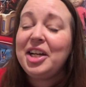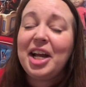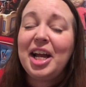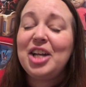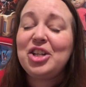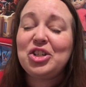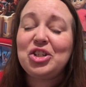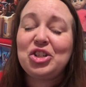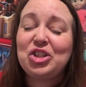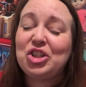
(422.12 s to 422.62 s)

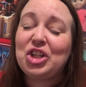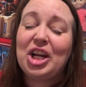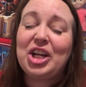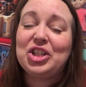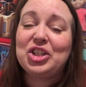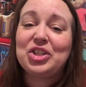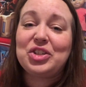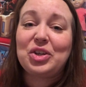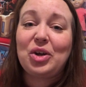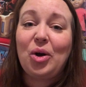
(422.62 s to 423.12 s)
It just
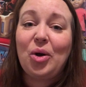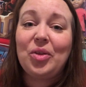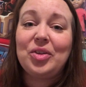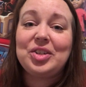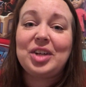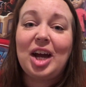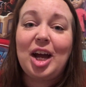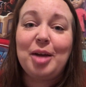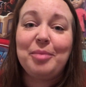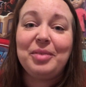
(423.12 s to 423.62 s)
changes all the
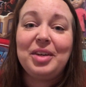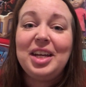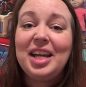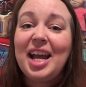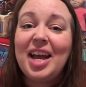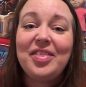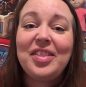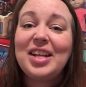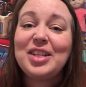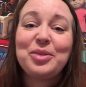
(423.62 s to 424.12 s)
time.
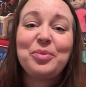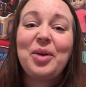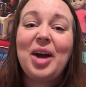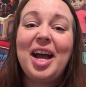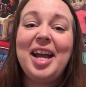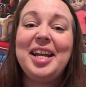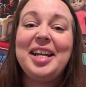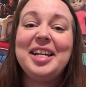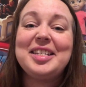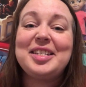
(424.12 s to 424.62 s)
And that's why
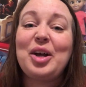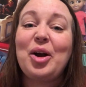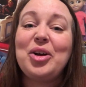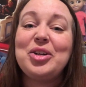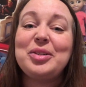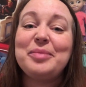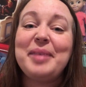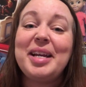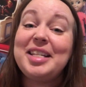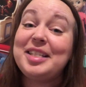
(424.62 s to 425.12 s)
it's
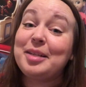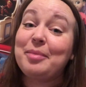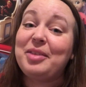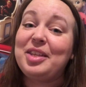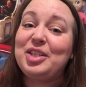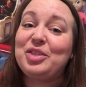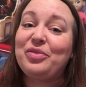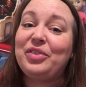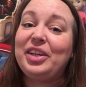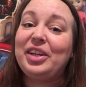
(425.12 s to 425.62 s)
hard to make some of
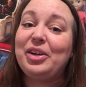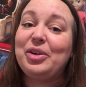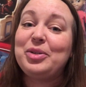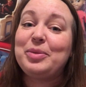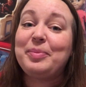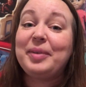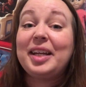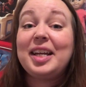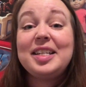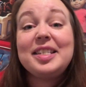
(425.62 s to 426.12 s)
these
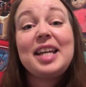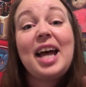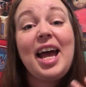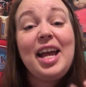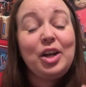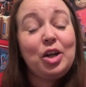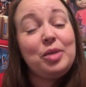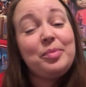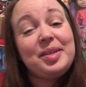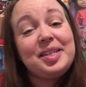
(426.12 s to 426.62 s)
videos, because
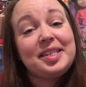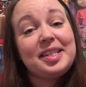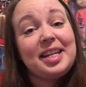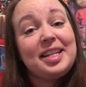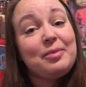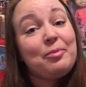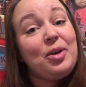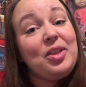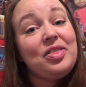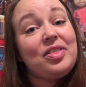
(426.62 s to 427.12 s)
I could be
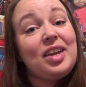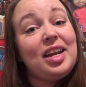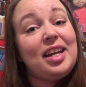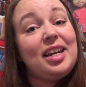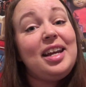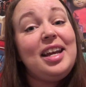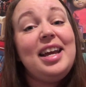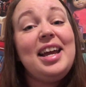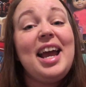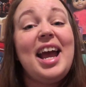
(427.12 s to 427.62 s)
saying one
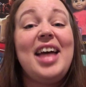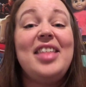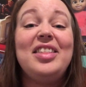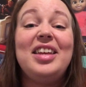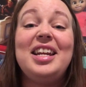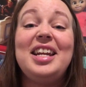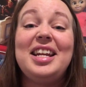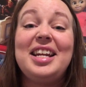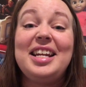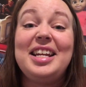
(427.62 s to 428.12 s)
thing and
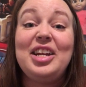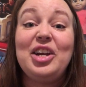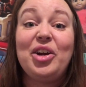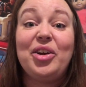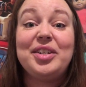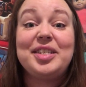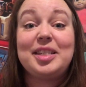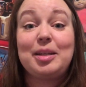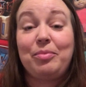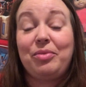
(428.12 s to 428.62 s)
then in a
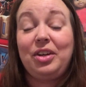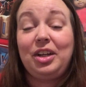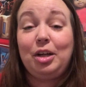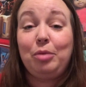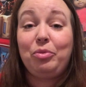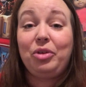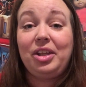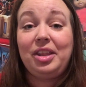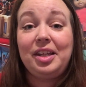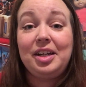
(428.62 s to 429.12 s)
year it's something
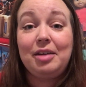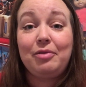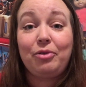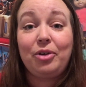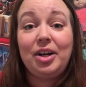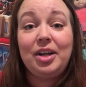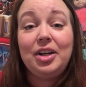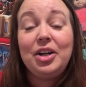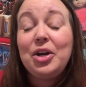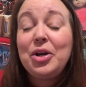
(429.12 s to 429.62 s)
completely
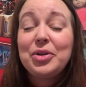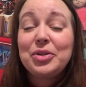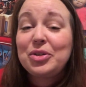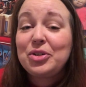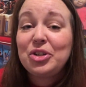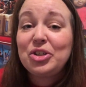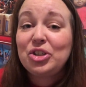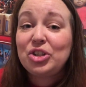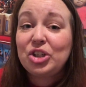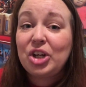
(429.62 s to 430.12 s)
different. So
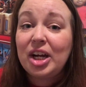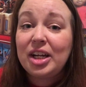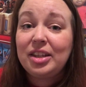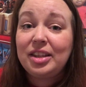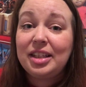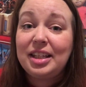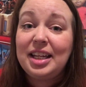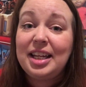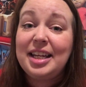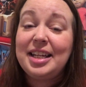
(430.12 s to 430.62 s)
just
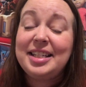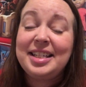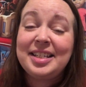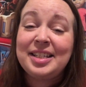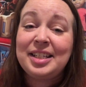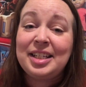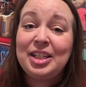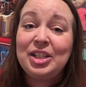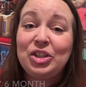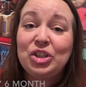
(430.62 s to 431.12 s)
check the
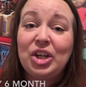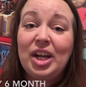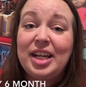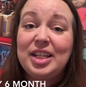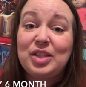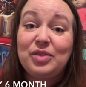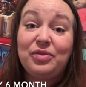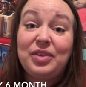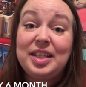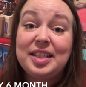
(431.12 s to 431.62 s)
Disney
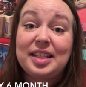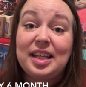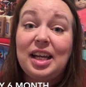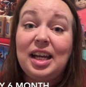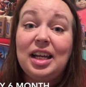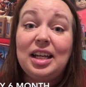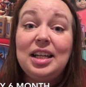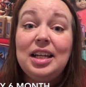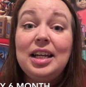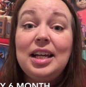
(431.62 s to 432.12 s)
Chase
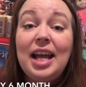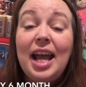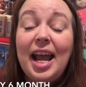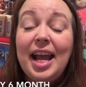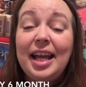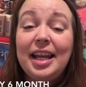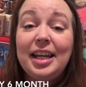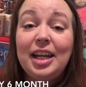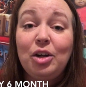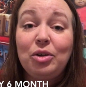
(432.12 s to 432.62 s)
Visa
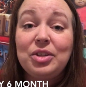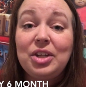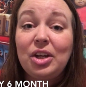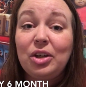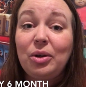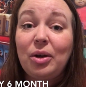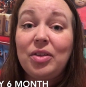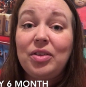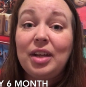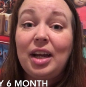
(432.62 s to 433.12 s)
and it'll tell
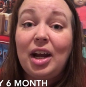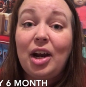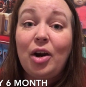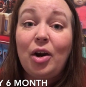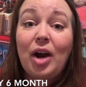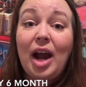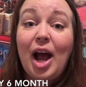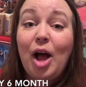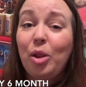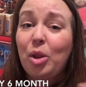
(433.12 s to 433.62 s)
you on
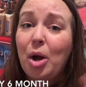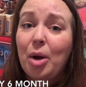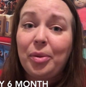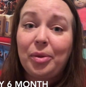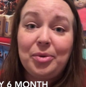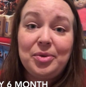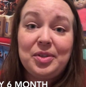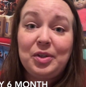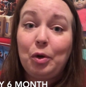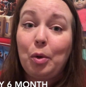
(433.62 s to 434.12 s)
there how long
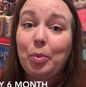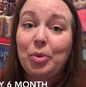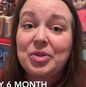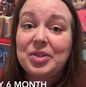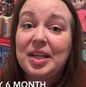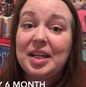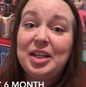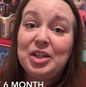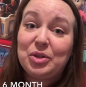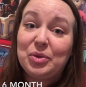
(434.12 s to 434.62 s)
their
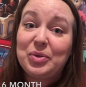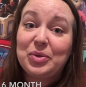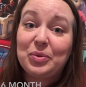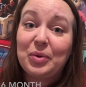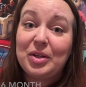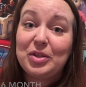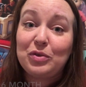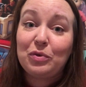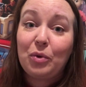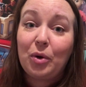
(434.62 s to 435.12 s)
0% interest
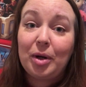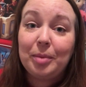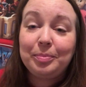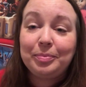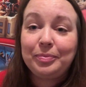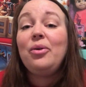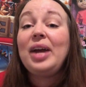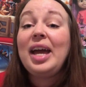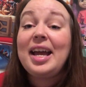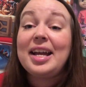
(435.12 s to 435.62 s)
runs for.
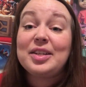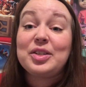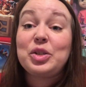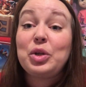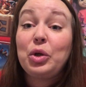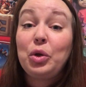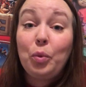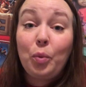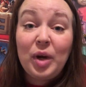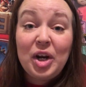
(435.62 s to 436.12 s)
Okay,
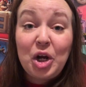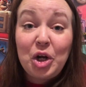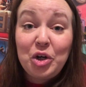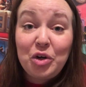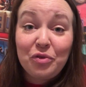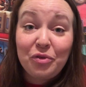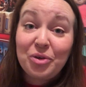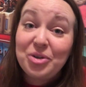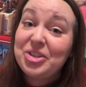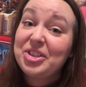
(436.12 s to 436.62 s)
so you went on
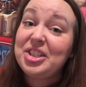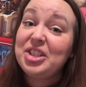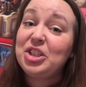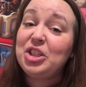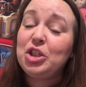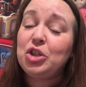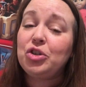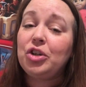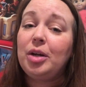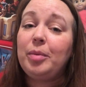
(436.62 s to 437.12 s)
your first
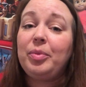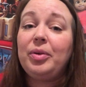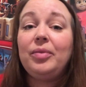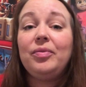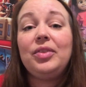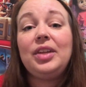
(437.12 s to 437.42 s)
Disney trip.